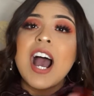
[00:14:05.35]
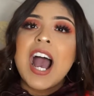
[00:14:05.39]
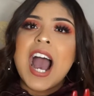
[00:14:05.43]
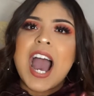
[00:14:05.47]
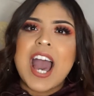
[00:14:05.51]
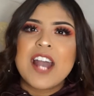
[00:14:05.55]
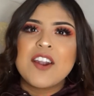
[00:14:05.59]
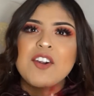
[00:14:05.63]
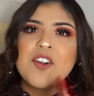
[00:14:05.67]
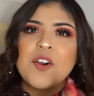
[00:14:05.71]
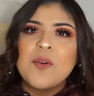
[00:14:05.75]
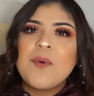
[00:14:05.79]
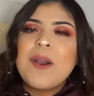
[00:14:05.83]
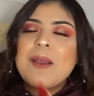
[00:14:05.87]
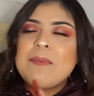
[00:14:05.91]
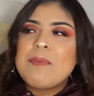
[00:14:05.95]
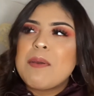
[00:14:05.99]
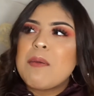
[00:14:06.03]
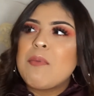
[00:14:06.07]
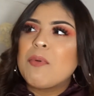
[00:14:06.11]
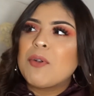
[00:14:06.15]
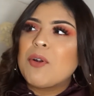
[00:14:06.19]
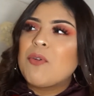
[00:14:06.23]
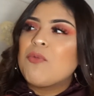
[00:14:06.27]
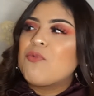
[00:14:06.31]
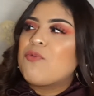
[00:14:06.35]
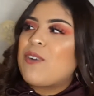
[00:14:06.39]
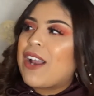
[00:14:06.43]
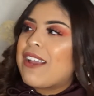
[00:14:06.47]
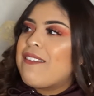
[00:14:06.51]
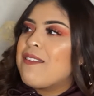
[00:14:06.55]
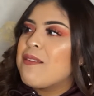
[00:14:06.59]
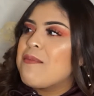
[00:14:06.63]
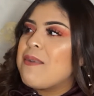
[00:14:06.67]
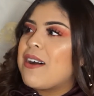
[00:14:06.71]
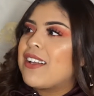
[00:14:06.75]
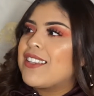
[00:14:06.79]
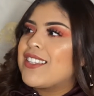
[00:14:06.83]
I don't know why people don't rave
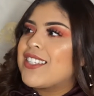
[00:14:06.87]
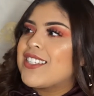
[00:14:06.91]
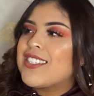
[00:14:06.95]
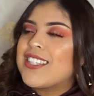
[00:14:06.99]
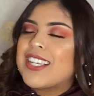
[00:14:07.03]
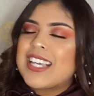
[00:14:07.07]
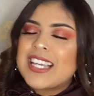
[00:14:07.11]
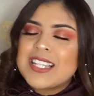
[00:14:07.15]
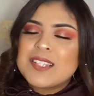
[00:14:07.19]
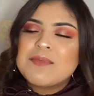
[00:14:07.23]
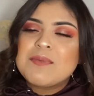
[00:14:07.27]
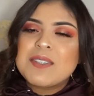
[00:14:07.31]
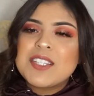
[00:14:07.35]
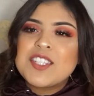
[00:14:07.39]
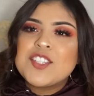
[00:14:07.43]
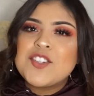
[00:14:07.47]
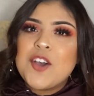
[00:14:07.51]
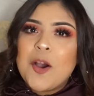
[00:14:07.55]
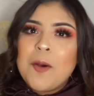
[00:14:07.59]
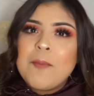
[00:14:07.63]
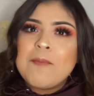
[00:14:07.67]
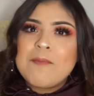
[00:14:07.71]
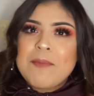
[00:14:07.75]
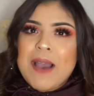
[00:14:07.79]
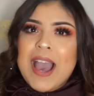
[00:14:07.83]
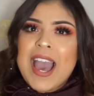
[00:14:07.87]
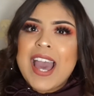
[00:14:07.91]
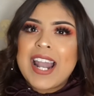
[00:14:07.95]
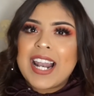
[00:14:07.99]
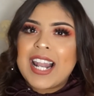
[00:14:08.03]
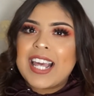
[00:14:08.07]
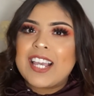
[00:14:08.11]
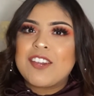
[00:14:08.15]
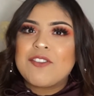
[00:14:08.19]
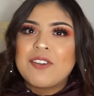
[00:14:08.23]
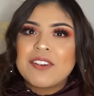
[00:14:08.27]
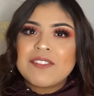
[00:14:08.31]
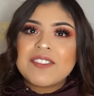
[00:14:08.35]
about this. It gets me so mad.
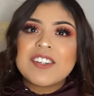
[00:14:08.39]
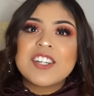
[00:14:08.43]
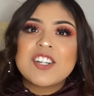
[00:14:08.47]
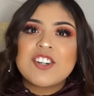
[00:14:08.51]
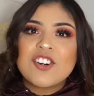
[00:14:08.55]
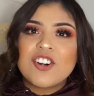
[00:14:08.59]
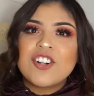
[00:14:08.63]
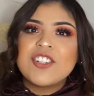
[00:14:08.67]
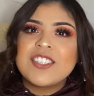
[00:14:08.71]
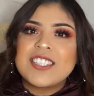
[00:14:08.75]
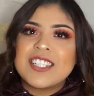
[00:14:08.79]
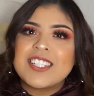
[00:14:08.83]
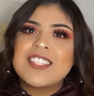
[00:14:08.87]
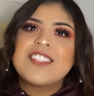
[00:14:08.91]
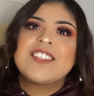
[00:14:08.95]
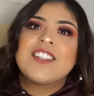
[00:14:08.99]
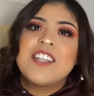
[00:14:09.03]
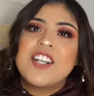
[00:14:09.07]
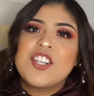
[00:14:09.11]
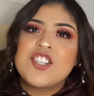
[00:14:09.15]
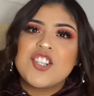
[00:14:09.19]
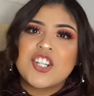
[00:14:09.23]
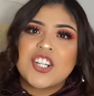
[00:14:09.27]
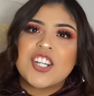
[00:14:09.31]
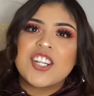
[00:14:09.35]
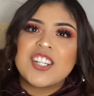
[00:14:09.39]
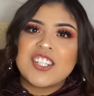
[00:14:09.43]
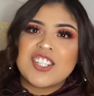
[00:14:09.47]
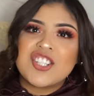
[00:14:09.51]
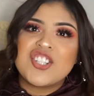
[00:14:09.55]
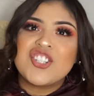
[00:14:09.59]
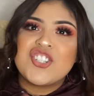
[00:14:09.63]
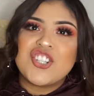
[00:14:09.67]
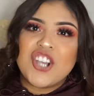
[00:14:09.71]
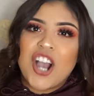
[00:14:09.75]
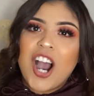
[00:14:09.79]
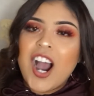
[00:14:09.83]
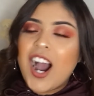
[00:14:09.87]
Like, Graveyard Girl did such a
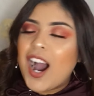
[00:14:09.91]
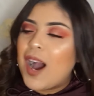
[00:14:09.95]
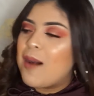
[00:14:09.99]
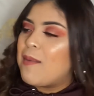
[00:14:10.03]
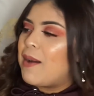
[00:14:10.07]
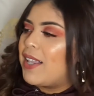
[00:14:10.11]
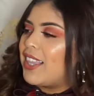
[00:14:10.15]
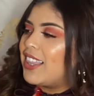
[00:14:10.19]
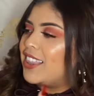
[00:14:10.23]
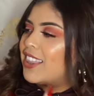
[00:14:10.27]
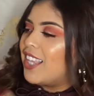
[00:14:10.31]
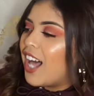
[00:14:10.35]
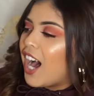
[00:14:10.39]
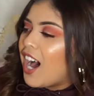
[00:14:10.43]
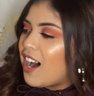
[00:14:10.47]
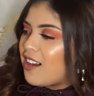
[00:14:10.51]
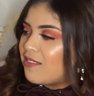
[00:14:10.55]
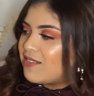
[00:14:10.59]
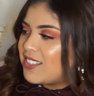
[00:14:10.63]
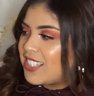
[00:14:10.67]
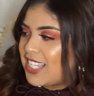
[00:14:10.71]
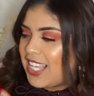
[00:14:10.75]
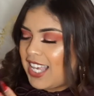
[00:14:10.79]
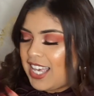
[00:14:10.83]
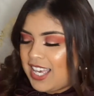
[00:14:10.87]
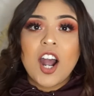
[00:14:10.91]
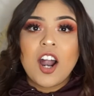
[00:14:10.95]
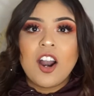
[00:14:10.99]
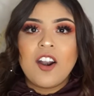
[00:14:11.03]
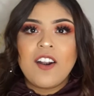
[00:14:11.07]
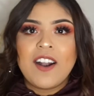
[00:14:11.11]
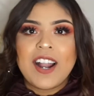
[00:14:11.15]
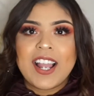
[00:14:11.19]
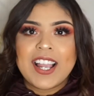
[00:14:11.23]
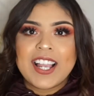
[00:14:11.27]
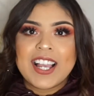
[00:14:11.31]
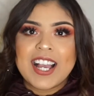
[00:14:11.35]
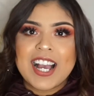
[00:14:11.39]
good job. I loves it.
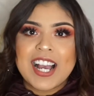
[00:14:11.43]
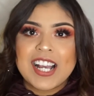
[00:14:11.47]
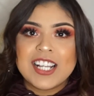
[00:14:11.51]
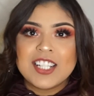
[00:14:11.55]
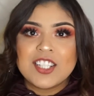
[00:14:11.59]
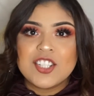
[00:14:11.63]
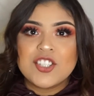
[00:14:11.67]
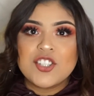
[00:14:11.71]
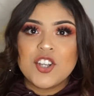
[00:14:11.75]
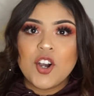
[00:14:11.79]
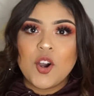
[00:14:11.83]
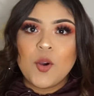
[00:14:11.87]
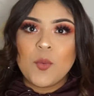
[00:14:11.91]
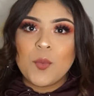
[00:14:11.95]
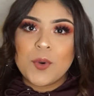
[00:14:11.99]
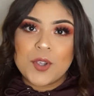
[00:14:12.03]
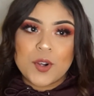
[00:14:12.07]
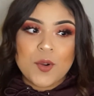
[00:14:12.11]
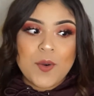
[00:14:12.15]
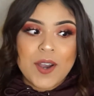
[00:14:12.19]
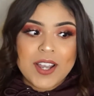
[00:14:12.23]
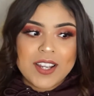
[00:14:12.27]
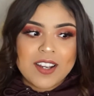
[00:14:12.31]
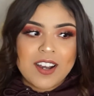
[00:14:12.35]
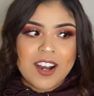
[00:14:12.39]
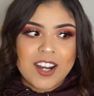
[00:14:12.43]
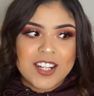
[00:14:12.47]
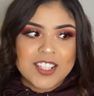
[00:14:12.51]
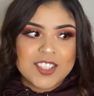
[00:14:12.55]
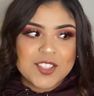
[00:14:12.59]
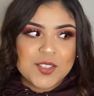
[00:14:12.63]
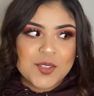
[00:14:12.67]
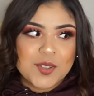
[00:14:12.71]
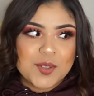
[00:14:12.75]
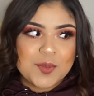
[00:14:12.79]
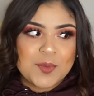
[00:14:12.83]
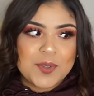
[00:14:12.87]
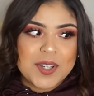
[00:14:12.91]
Alright guys, so what do I
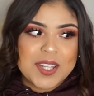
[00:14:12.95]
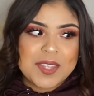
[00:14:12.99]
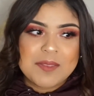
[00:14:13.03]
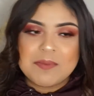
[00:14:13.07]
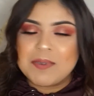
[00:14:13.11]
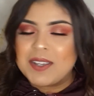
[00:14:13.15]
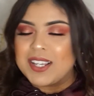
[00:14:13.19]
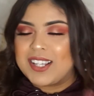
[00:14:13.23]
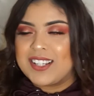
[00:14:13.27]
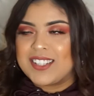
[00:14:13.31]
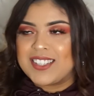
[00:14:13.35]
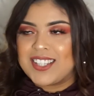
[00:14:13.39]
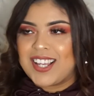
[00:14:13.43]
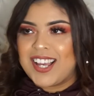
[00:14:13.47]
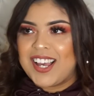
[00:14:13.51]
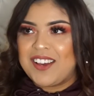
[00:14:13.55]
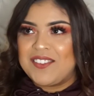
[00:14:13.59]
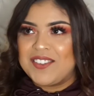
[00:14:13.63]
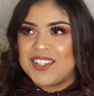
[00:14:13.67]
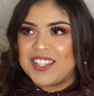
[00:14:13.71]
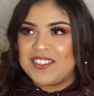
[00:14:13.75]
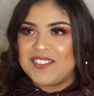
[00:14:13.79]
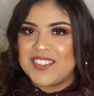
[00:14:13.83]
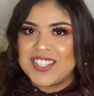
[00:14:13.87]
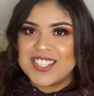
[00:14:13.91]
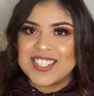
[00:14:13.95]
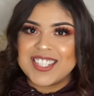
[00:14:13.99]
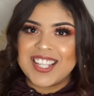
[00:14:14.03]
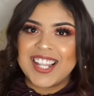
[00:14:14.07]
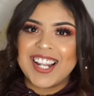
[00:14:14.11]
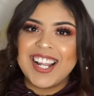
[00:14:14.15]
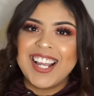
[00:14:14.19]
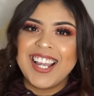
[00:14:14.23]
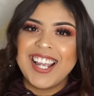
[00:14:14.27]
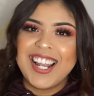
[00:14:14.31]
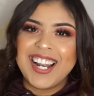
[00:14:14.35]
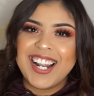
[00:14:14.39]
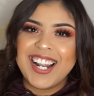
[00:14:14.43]
contour with? Because I haven't even said it.